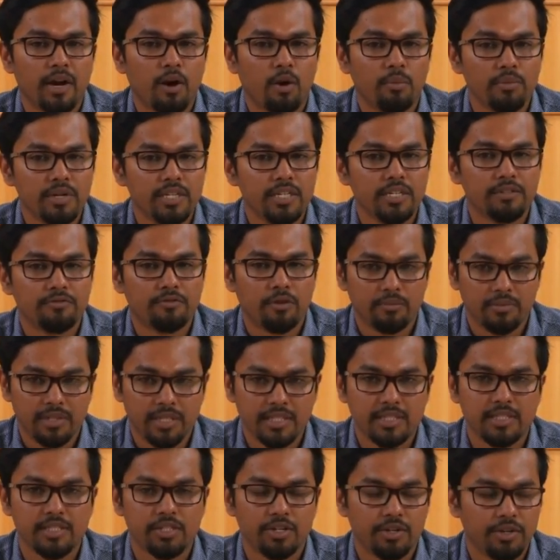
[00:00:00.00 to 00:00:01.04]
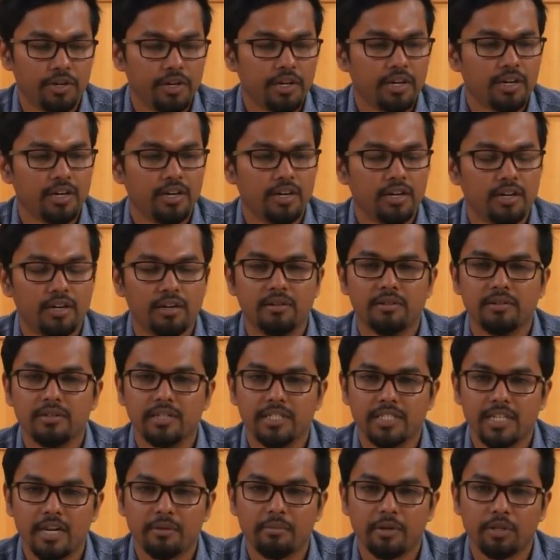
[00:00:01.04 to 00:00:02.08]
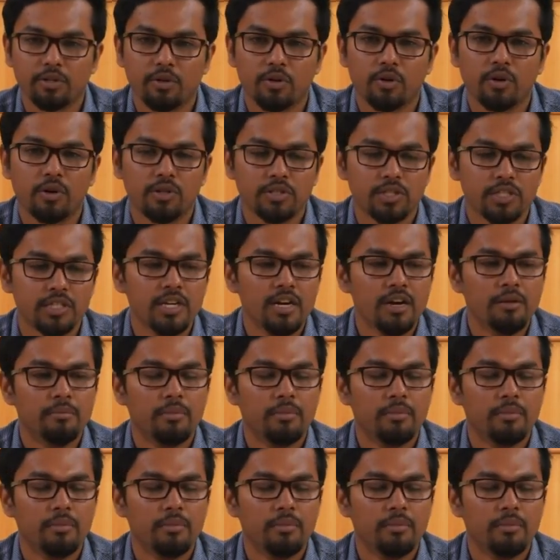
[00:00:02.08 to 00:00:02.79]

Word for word: omitted from this generic design methodology,